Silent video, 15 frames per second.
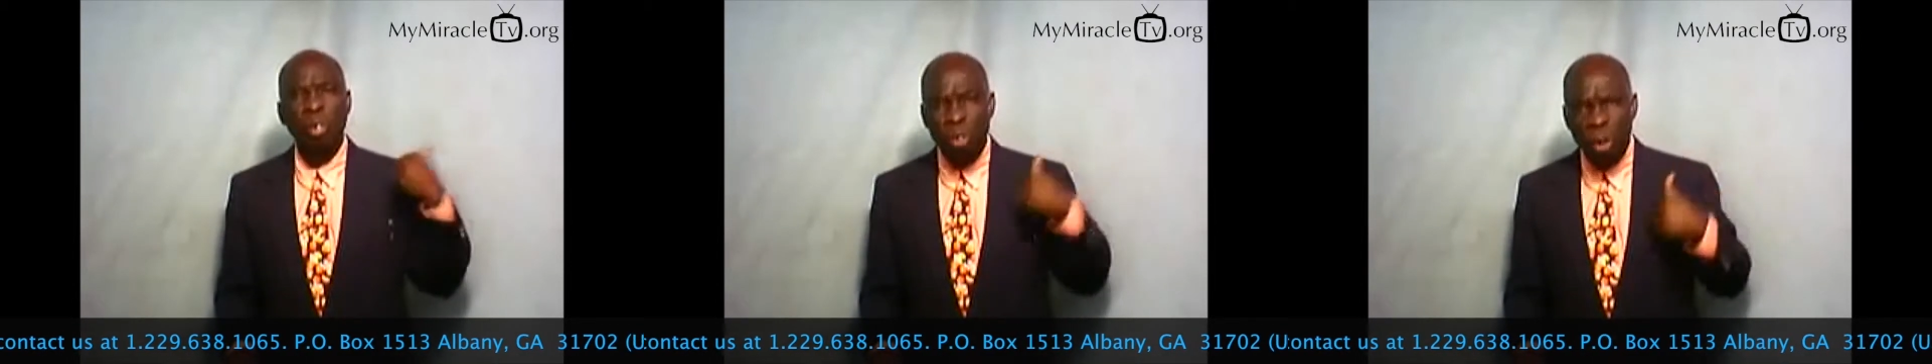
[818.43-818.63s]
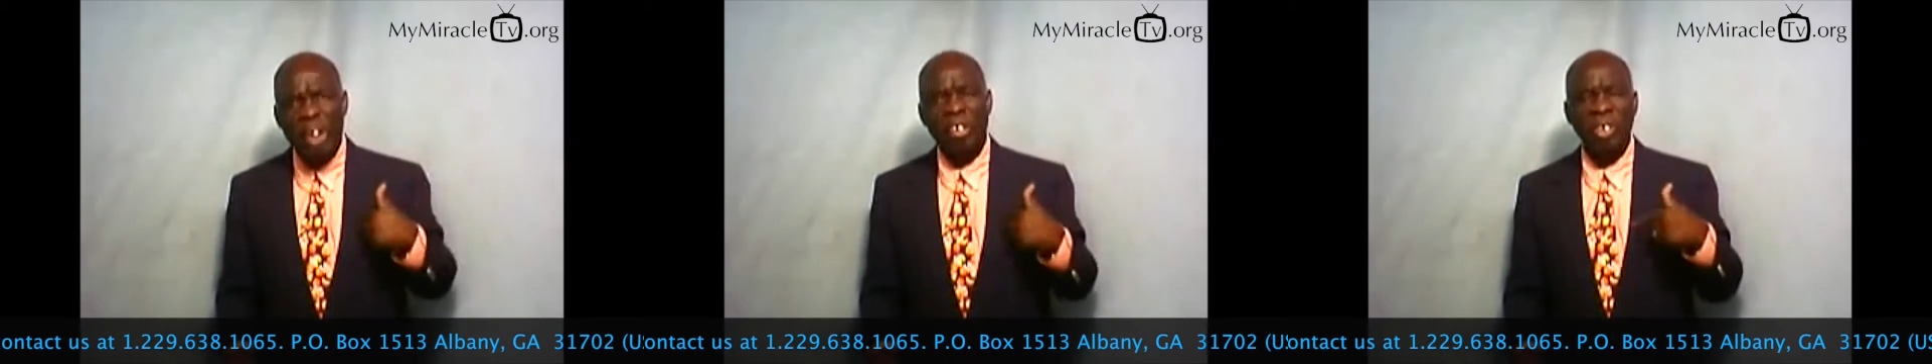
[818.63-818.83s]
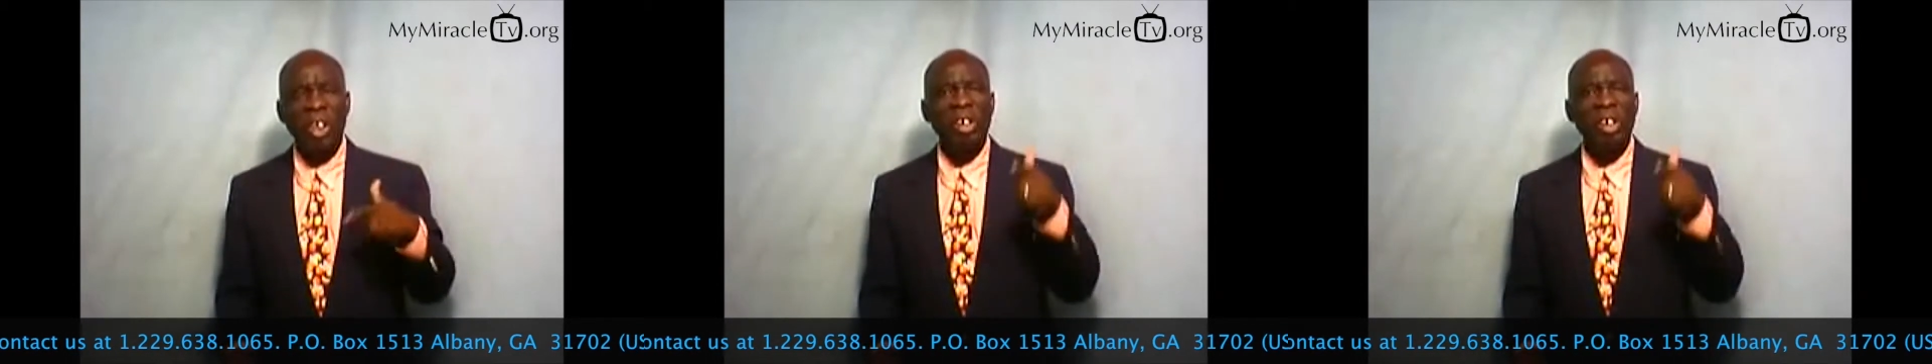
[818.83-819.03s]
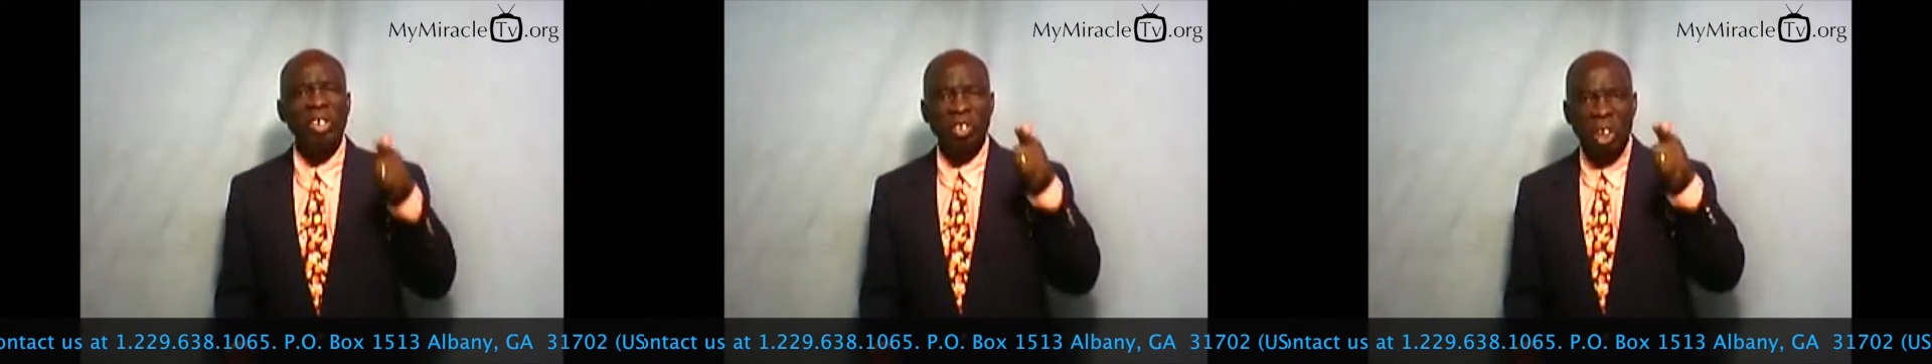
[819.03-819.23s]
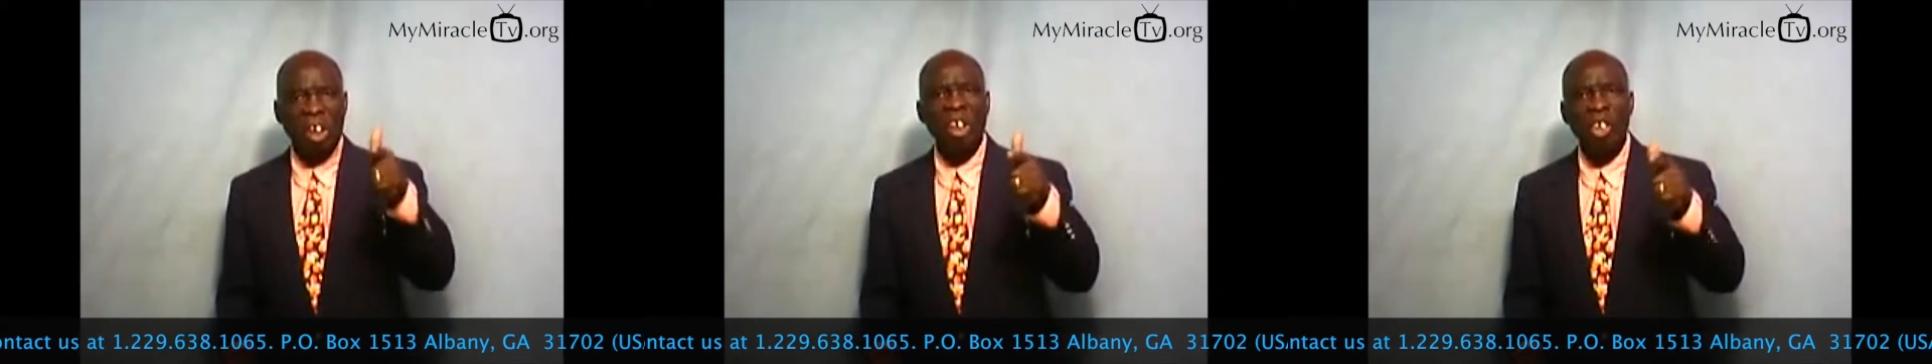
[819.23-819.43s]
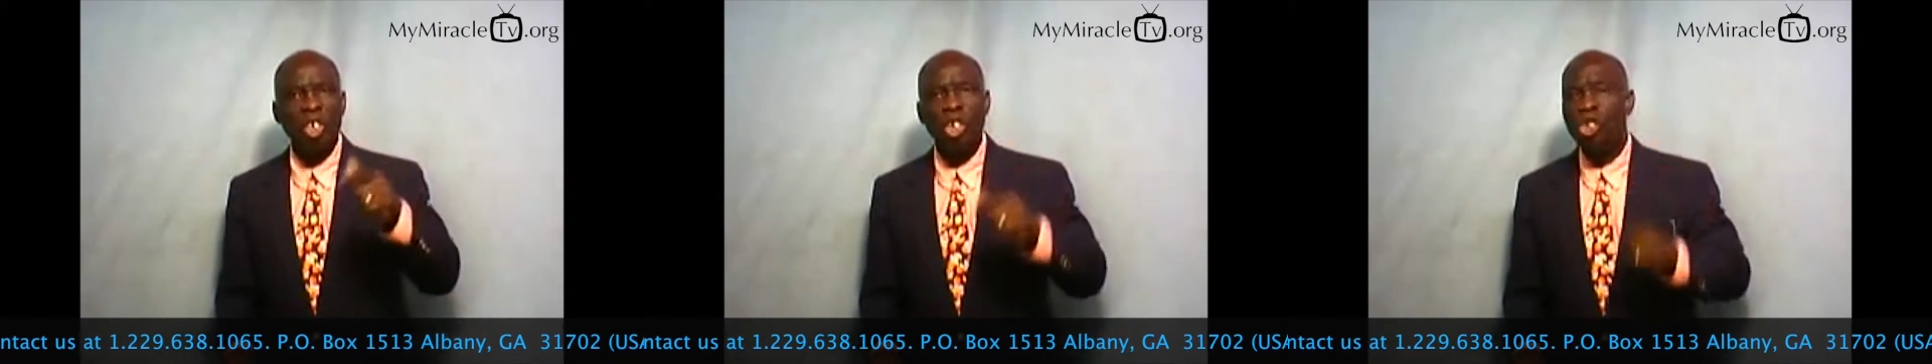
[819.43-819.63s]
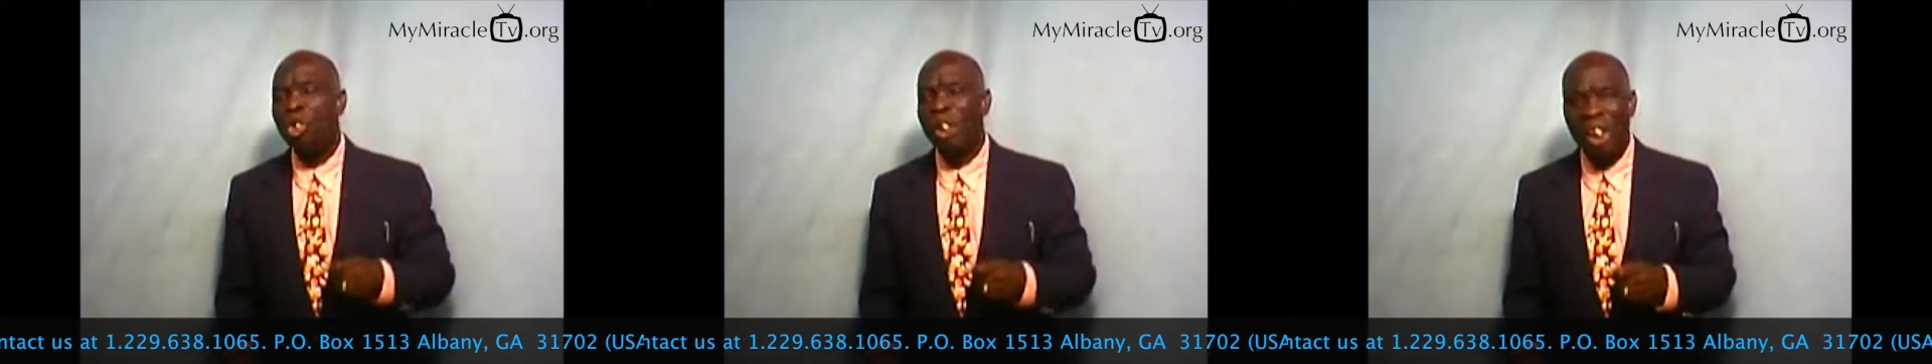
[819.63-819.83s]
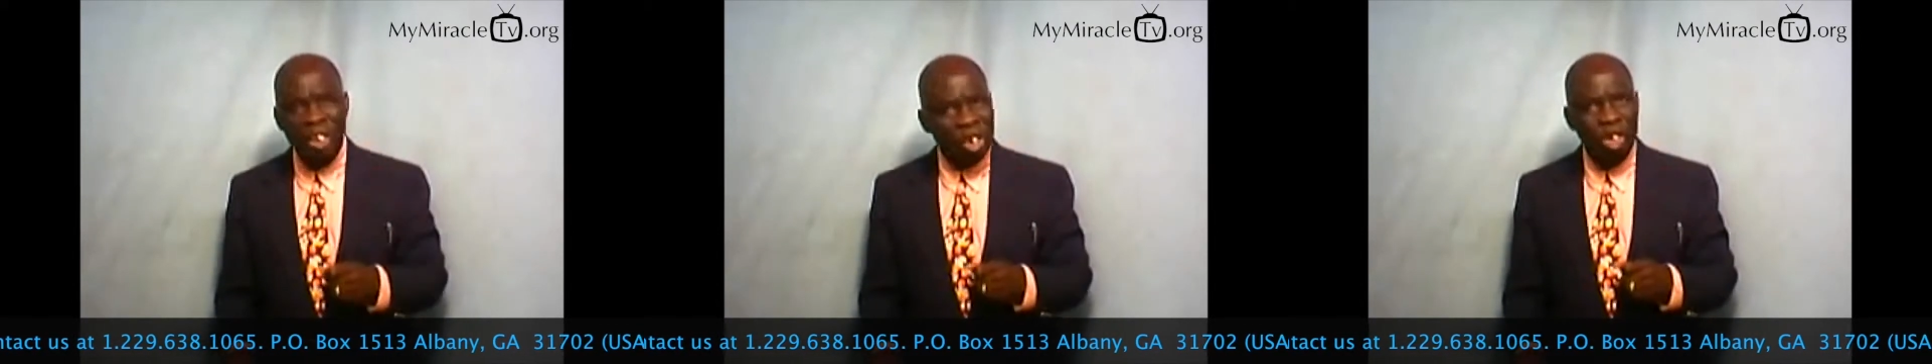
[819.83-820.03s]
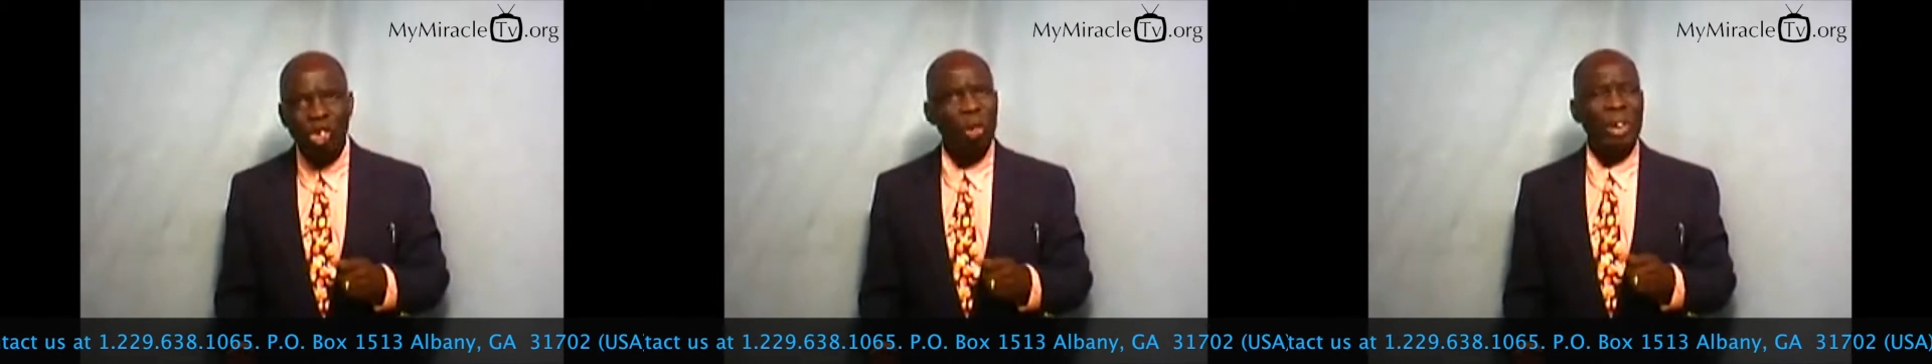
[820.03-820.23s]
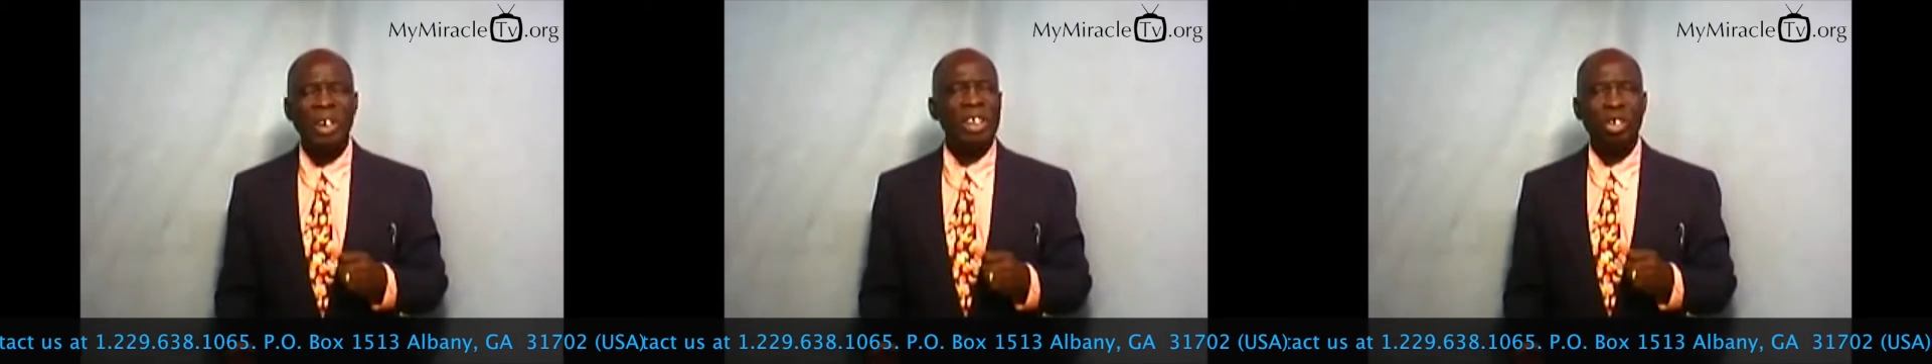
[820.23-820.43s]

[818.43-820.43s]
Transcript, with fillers: grace now is telling you you cannot do it